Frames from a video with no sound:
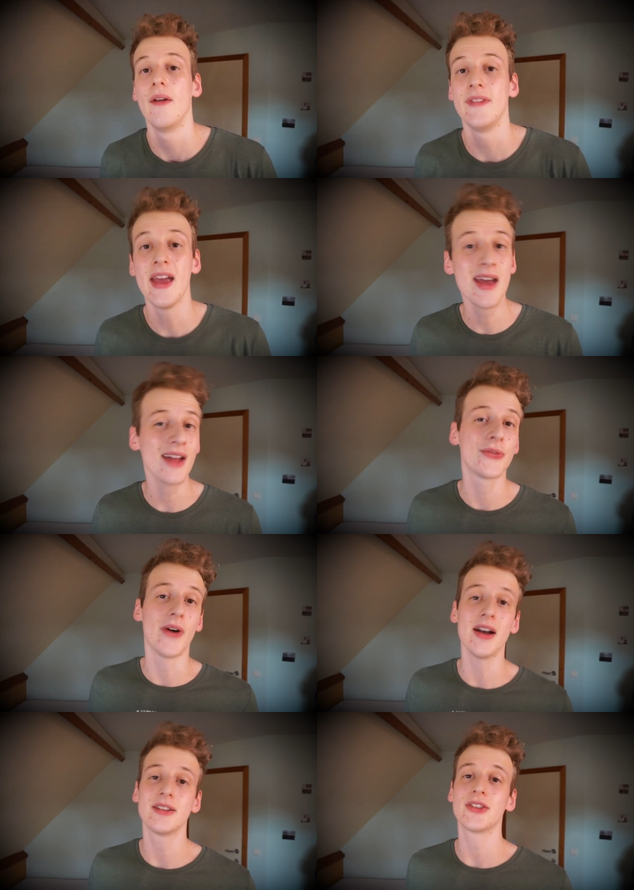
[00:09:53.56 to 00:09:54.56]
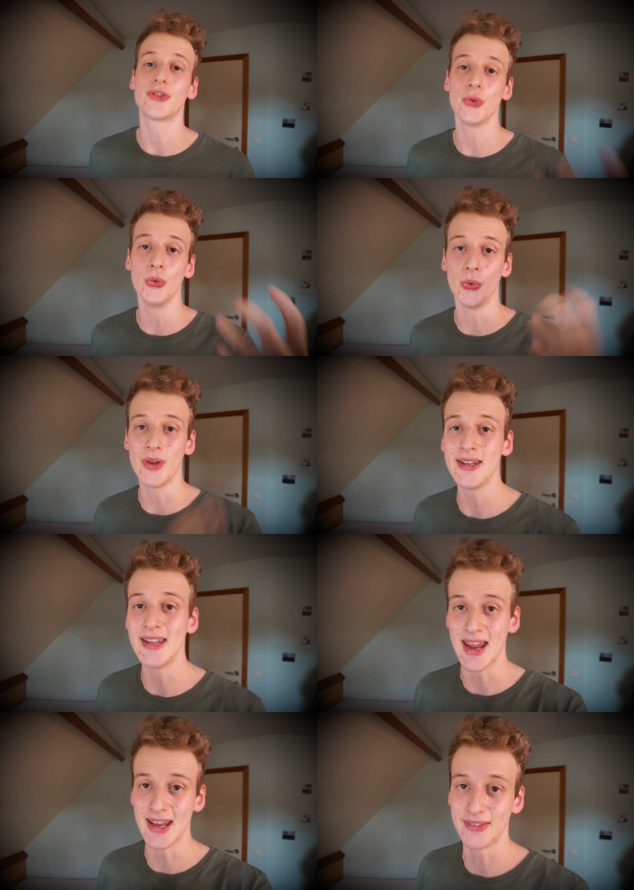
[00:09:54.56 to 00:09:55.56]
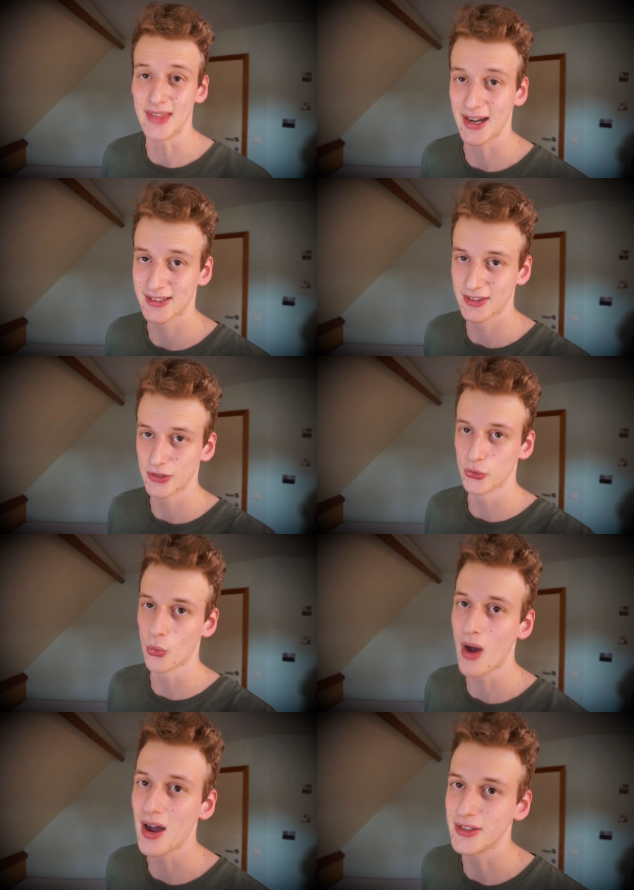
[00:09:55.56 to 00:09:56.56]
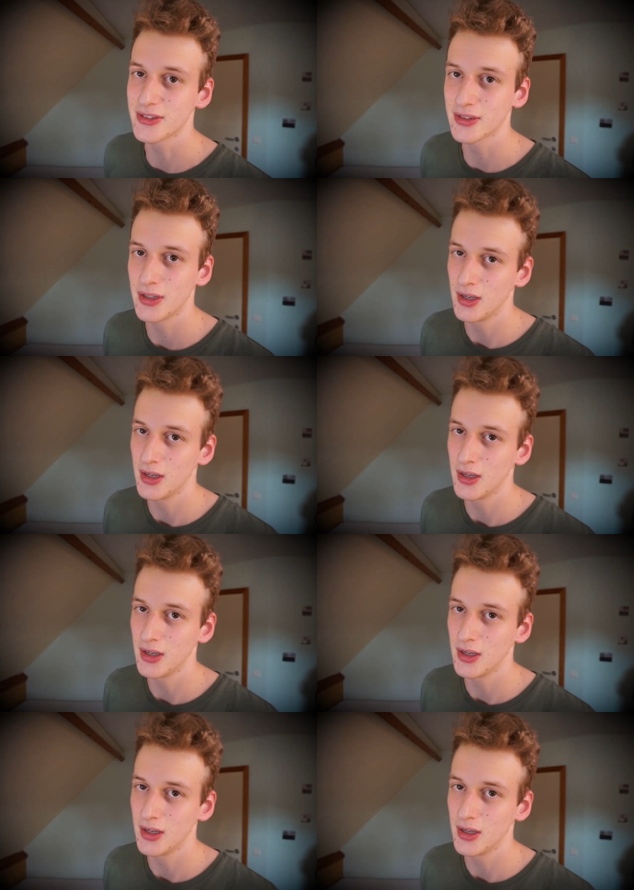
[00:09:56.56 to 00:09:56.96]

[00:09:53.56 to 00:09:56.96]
They advise us to read a text twice.